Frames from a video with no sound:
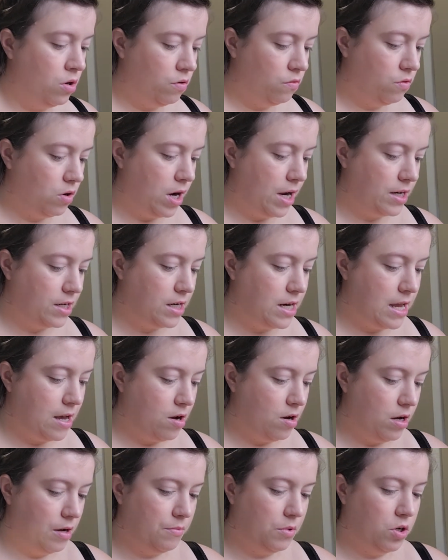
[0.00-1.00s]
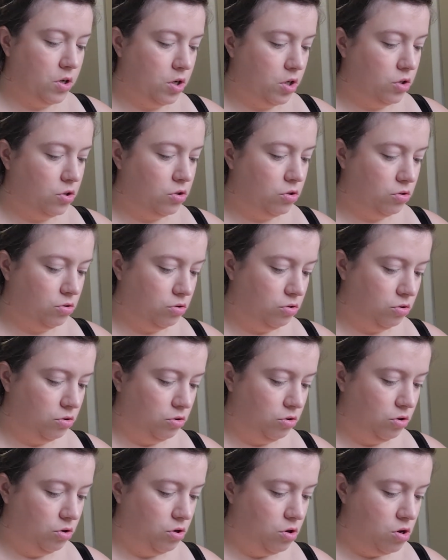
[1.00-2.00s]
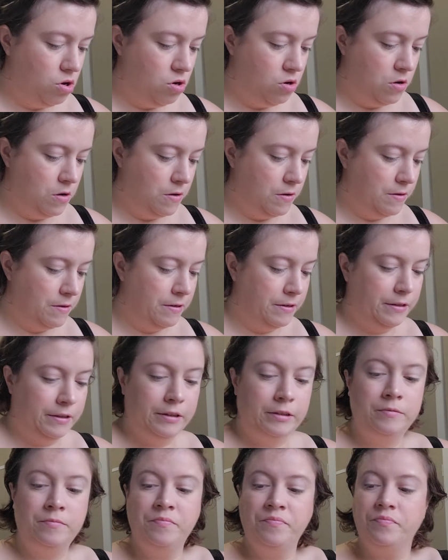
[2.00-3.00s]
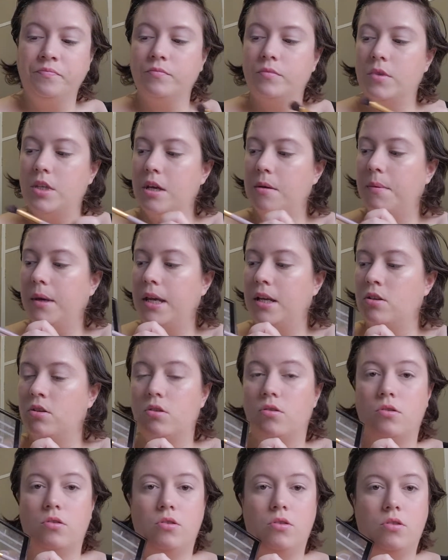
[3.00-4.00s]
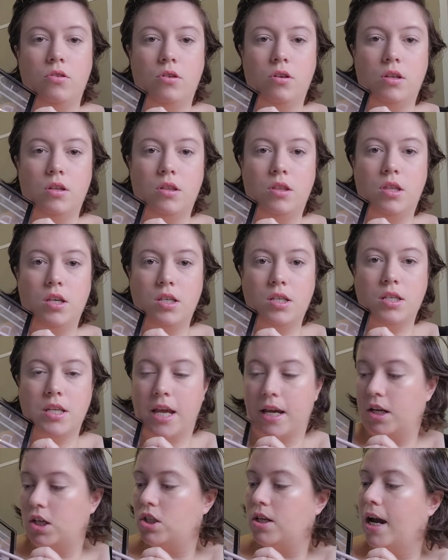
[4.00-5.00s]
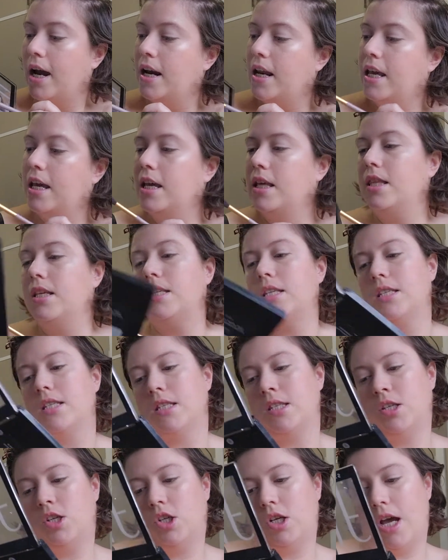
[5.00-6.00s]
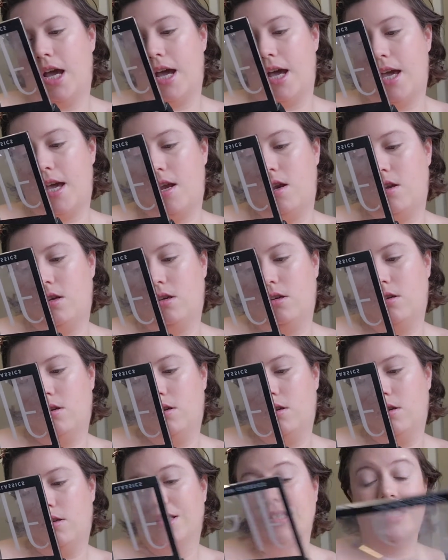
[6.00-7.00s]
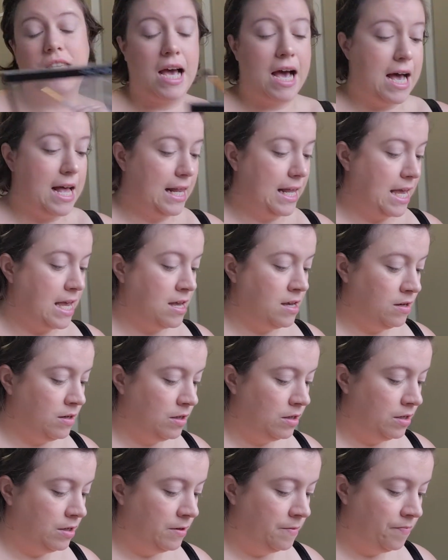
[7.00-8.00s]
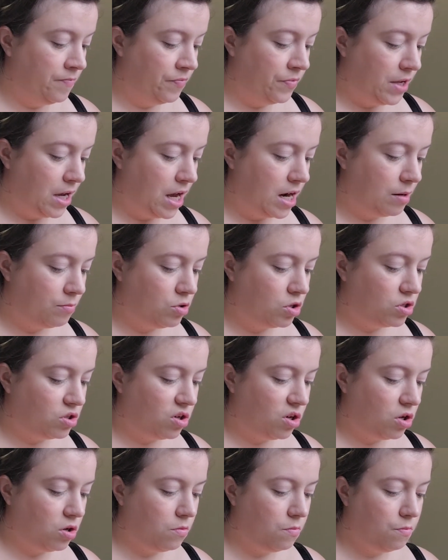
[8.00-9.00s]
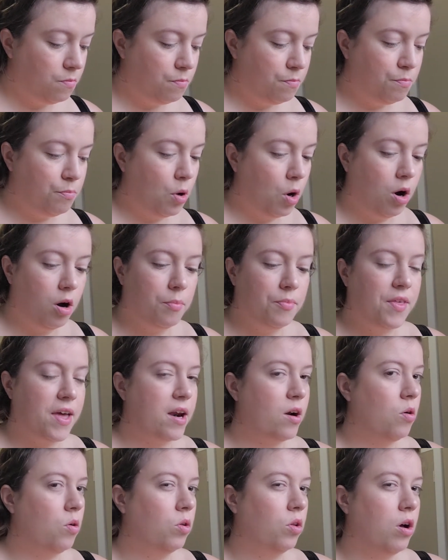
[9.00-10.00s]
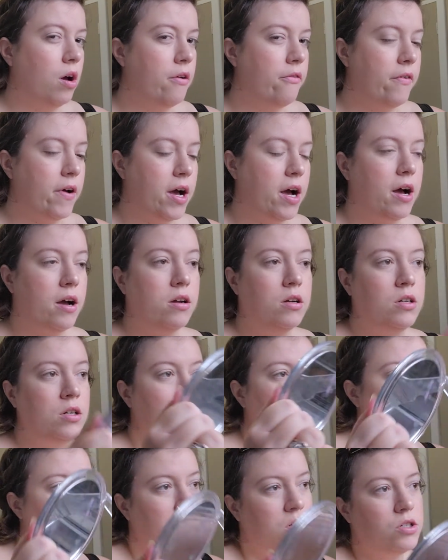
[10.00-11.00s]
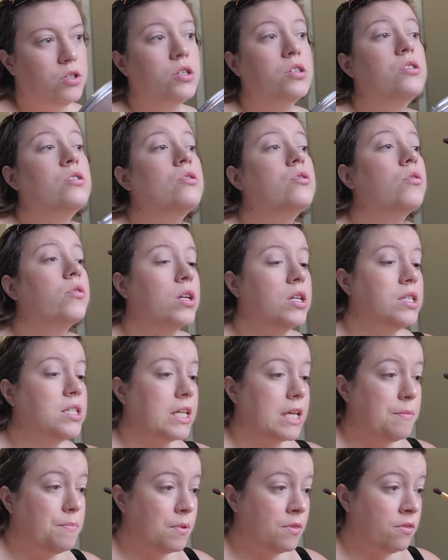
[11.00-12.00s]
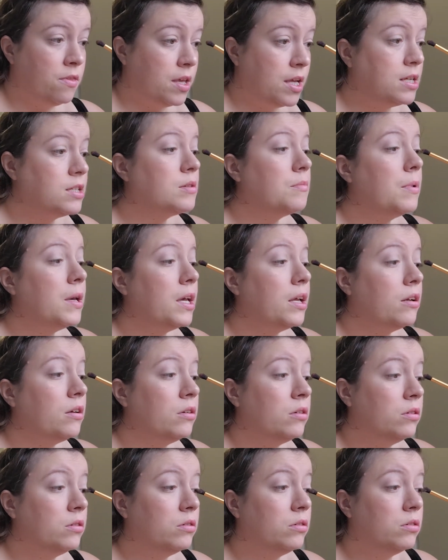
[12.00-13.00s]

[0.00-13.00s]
Right, now I'm going to dip into this next shade here. This is in the shade Darling, and I'm just going to pop that all over just to sort of deepen things a bit.